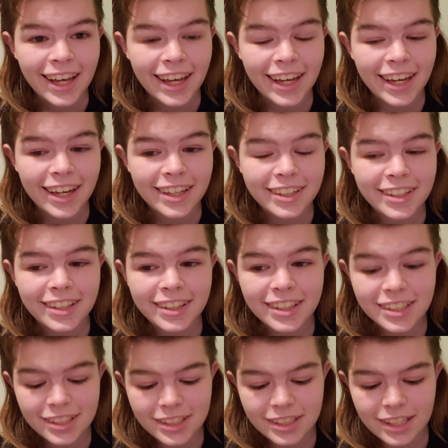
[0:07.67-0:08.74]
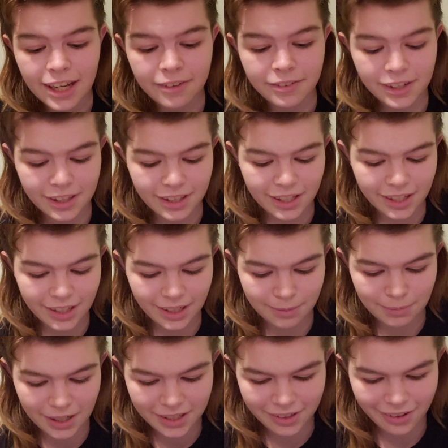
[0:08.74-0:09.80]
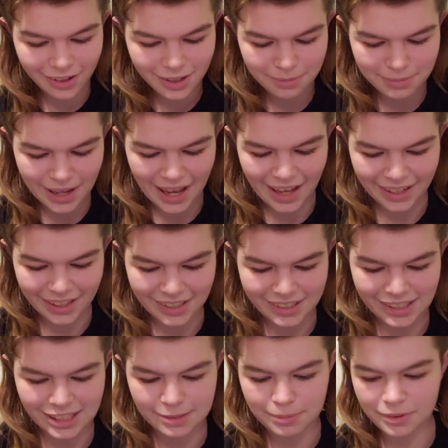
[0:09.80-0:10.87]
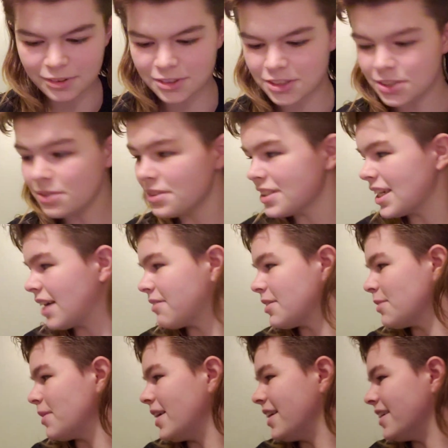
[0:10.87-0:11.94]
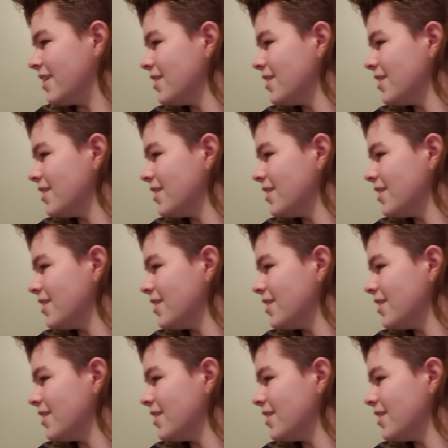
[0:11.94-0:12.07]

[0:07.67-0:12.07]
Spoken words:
And this is everything in my con bag as I spilled juice everywhere.